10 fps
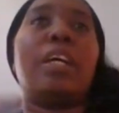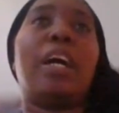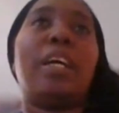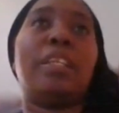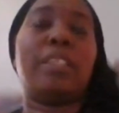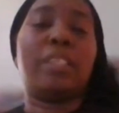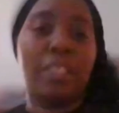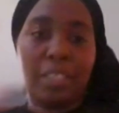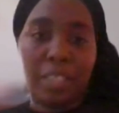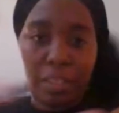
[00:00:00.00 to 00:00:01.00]
And
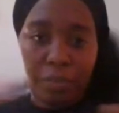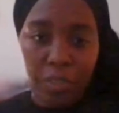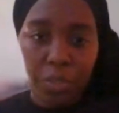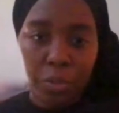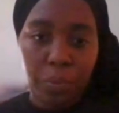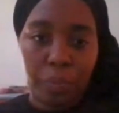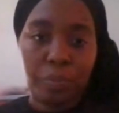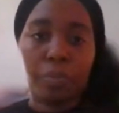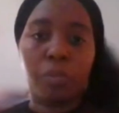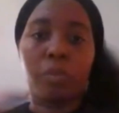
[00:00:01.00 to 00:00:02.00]
this is that video,
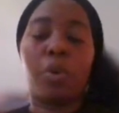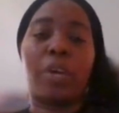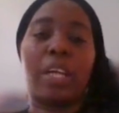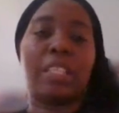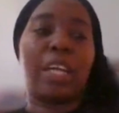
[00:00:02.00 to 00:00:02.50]
all right?